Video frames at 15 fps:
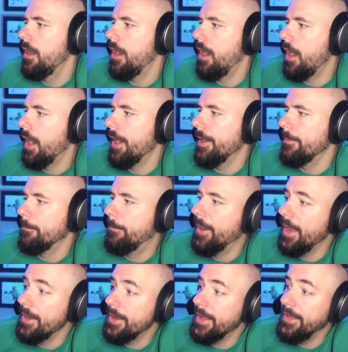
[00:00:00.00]
All right,
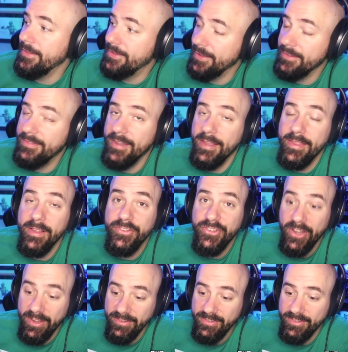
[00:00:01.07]
but he did say they
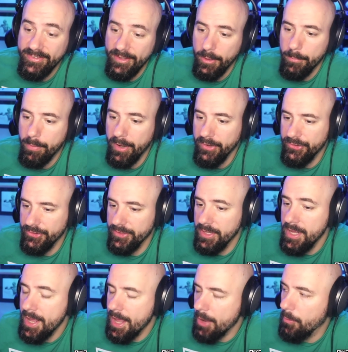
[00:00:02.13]
changed the celebration,
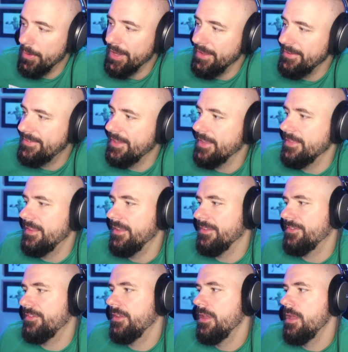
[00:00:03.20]
and when he said
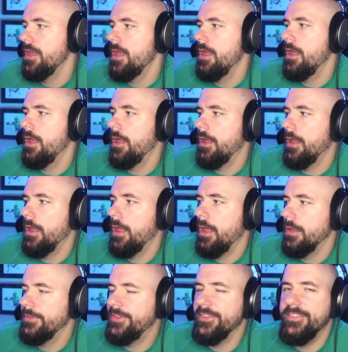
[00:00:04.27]
this,
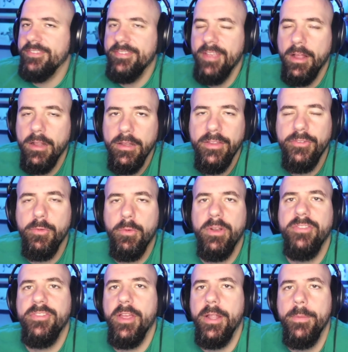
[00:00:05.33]
to sell this is what he
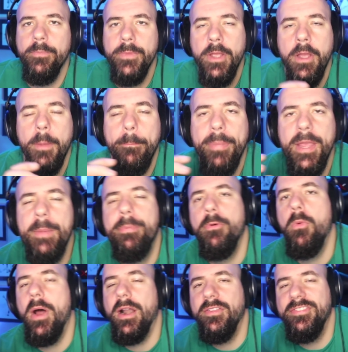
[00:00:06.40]
said: people
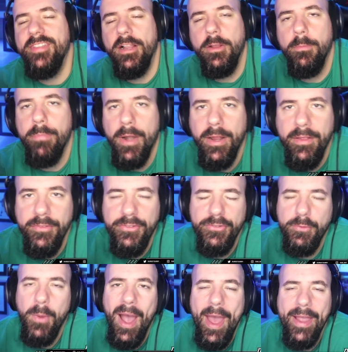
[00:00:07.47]
want to celebrate and
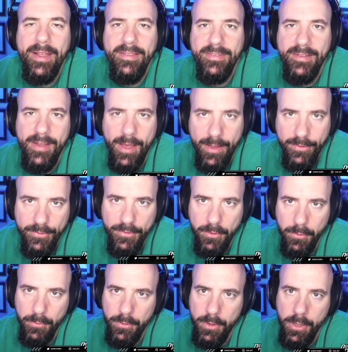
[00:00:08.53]
swag into the end
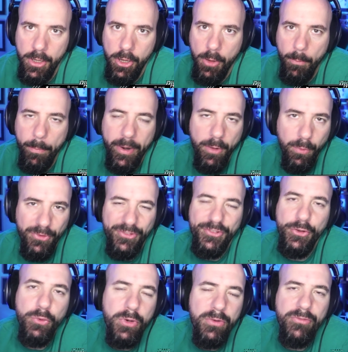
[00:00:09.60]
zone, but it was
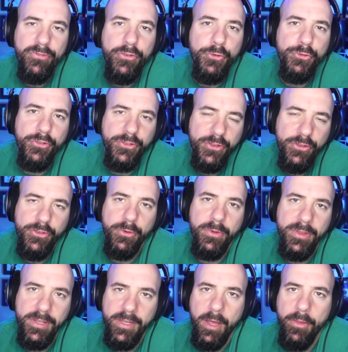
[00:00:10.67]
too confusing to do
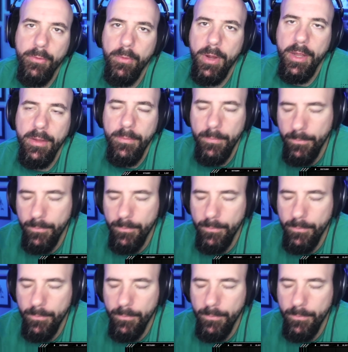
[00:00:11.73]
it the other way.